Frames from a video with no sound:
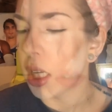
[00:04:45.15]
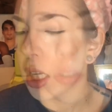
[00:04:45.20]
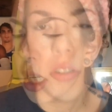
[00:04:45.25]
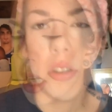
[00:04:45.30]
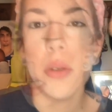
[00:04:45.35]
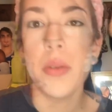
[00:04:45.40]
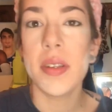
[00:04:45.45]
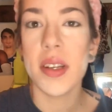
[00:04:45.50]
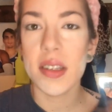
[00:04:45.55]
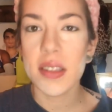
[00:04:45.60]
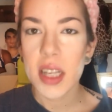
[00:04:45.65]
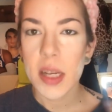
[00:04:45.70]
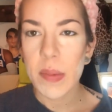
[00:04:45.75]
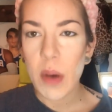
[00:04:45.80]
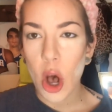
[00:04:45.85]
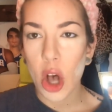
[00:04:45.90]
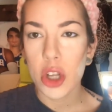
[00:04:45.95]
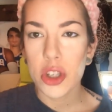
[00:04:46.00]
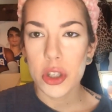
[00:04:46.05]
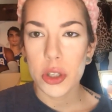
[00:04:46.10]
So since
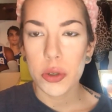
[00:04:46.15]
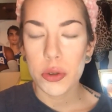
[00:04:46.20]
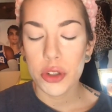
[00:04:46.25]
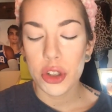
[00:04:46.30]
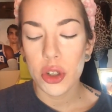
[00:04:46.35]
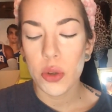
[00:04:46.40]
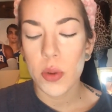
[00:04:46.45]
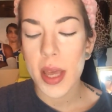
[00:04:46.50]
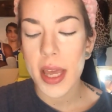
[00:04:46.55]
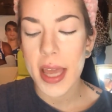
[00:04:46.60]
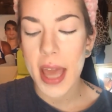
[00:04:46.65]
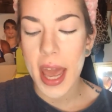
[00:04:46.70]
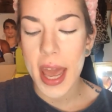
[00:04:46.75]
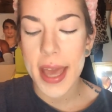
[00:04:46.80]
I'm also doing